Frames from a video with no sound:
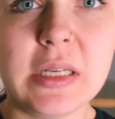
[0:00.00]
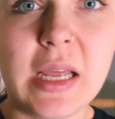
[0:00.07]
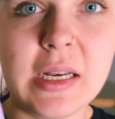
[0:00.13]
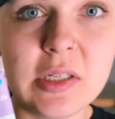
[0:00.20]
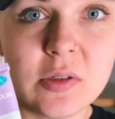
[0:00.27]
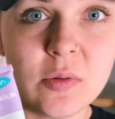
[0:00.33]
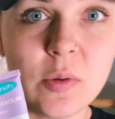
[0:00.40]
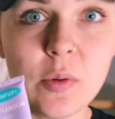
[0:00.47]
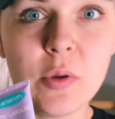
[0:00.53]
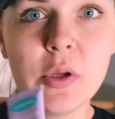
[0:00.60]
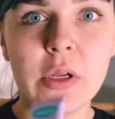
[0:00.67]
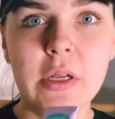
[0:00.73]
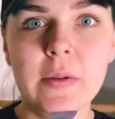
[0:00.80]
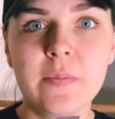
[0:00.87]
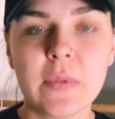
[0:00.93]
natural,
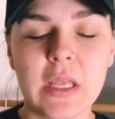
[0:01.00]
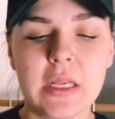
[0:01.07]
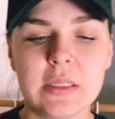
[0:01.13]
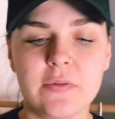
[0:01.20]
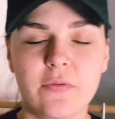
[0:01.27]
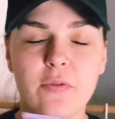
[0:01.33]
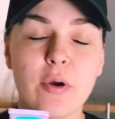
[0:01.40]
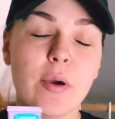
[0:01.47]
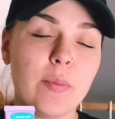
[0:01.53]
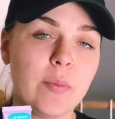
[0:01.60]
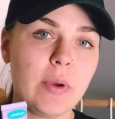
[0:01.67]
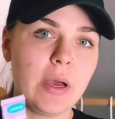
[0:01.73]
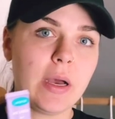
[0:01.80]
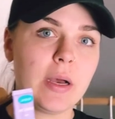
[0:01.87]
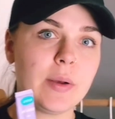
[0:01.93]
it's from
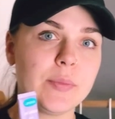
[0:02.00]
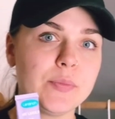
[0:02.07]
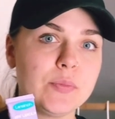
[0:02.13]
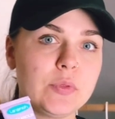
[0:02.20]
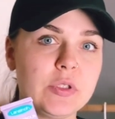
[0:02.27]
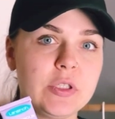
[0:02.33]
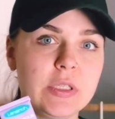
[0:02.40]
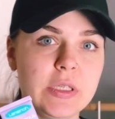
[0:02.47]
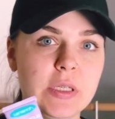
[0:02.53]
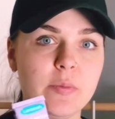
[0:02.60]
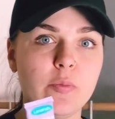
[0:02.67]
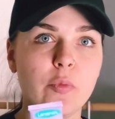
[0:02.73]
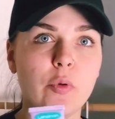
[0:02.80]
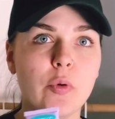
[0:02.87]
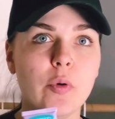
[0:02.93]

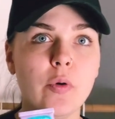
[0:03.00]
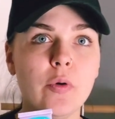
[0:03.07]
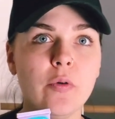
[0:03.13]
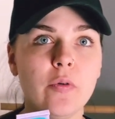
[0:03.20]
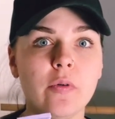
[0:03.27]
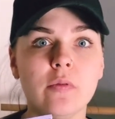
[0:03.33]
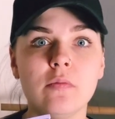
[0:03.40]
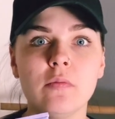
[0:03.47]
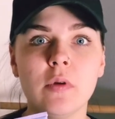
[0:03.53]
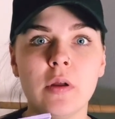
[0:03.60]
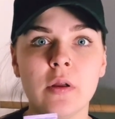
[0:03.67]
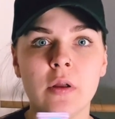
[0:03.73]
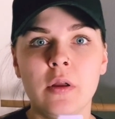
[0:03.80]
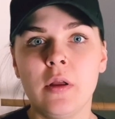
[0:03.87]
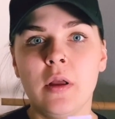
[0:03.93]
sheep wool,
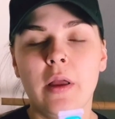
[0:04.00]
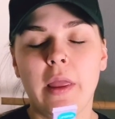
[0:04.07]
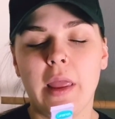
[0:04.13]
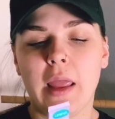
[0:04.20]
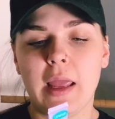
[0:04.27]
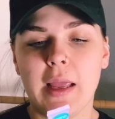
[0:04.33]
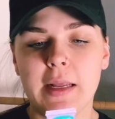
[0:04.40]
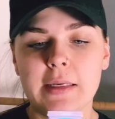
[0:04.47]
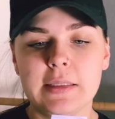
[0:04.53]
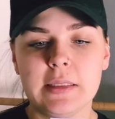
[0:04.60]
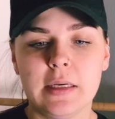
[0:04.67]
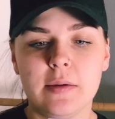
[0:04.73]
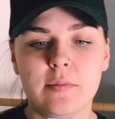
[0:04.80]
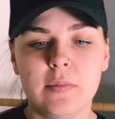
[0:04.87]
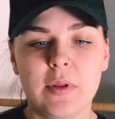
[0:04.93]
and
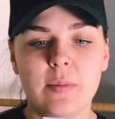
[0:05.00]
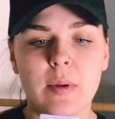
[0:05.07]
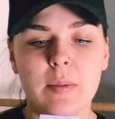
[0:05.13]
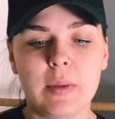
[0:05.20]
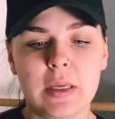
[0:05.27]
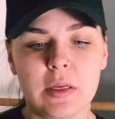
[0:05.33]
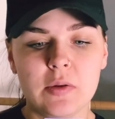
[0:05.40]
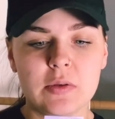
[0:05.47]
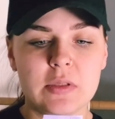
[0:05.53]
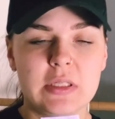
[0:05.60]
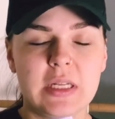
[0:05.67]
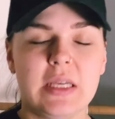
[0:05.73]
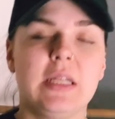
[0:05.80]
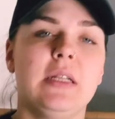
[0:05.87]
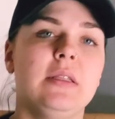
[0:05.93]
the baby can also
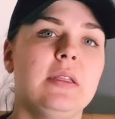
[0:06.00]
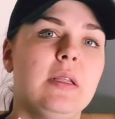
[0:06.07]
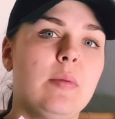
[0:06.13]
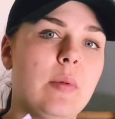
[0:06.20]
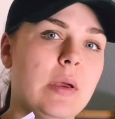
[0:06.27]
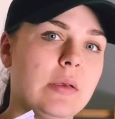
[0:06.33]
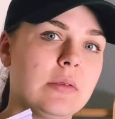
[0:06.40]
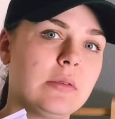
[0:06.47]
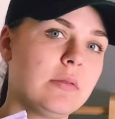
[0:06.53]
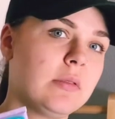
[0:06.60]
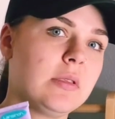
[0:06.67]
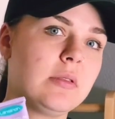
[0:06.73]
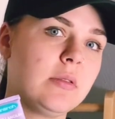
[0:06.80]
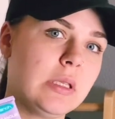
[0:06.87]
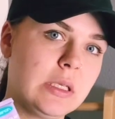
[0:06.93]
take it in their mouth, so it
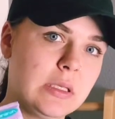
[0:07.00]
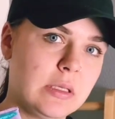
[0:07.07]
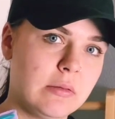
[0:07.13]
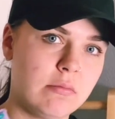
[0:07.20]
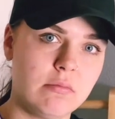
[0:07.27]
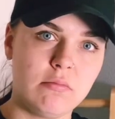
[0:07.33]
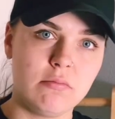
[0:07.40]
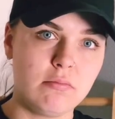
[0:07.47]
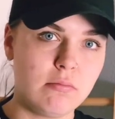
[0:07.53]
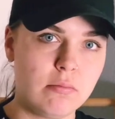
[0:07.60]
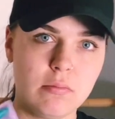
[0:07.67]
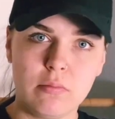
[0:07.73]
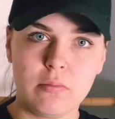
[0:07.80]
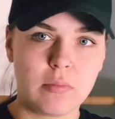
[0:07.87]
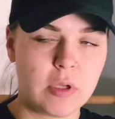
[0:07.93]
doesn't
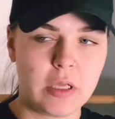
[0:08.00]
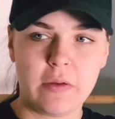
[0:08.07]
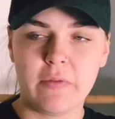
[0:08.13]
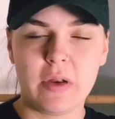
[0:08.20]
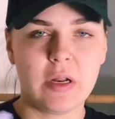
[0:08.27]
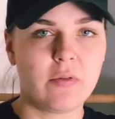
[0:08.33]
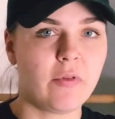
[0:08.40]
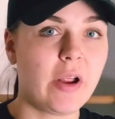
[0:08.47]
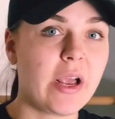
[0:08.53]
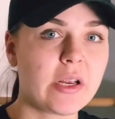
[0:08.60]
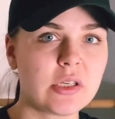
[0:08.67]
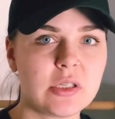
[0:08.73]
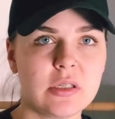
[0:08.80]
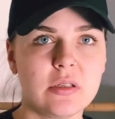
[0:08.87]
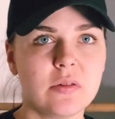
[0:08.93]
give any
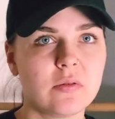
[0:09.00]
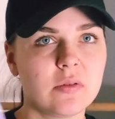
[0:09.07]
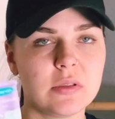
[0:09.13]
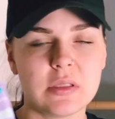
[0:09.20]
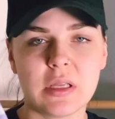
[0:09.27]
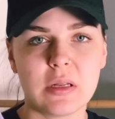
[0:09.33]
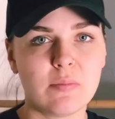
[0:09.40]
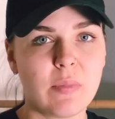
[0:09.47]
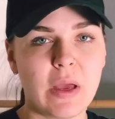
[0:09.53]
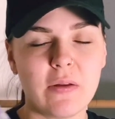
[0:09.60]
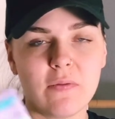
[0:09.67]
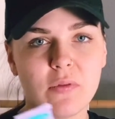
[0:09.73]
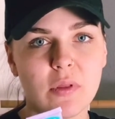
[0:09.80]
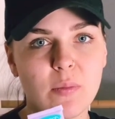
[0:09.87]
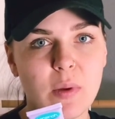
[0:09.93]
reaction or it's not bad
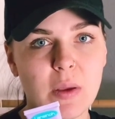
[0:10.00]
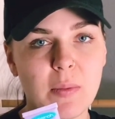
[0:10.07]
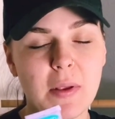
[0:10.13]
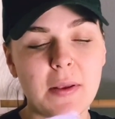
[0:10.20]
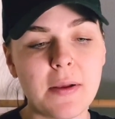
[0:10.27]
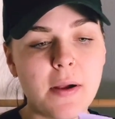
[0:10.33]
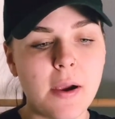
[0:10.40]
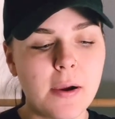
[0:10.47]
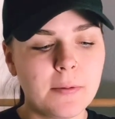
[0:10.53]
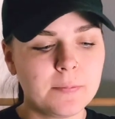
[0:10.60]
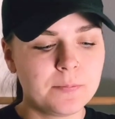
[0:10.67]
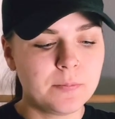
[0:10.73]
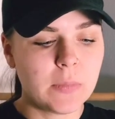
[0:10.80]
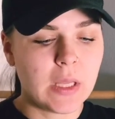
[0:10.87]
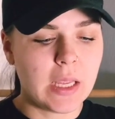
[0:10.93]
for the baby.
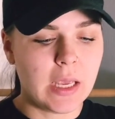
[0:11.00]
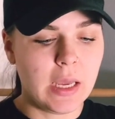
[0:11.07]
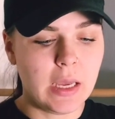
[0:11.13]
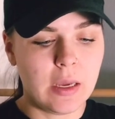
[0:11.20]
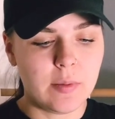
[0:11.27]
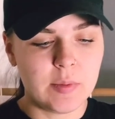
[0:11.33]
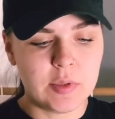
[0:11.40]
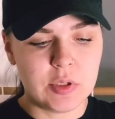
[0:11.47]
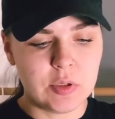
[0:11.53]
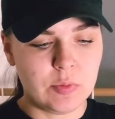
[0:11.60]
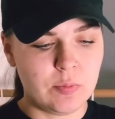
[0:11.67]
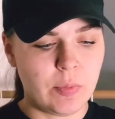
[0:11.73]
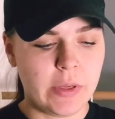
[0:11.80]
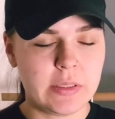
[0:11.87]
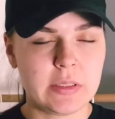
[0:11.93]
And you
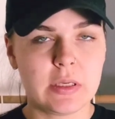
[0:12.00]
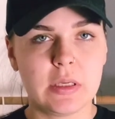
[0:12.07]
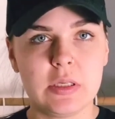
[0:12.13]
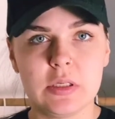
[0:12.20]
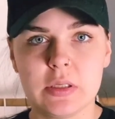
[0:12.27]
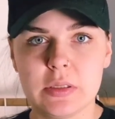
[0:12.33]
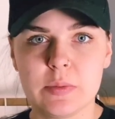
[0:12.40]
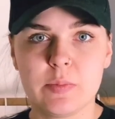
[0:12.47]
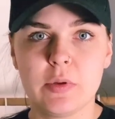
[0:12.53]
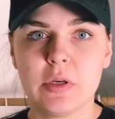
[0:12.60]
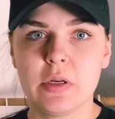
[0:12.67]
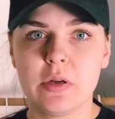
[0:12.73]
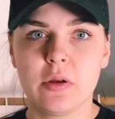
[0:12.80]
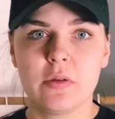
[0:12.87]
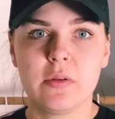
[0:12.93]
basically just put
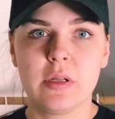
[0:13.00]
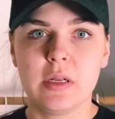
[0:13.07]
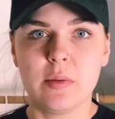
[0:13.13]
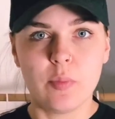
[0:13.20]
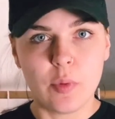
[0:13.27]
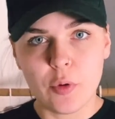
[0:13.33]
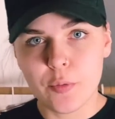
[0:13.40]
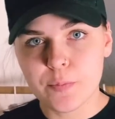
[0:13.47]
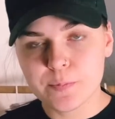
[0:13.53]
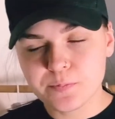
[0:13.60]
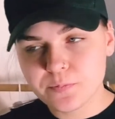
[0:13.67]
it on the nipple.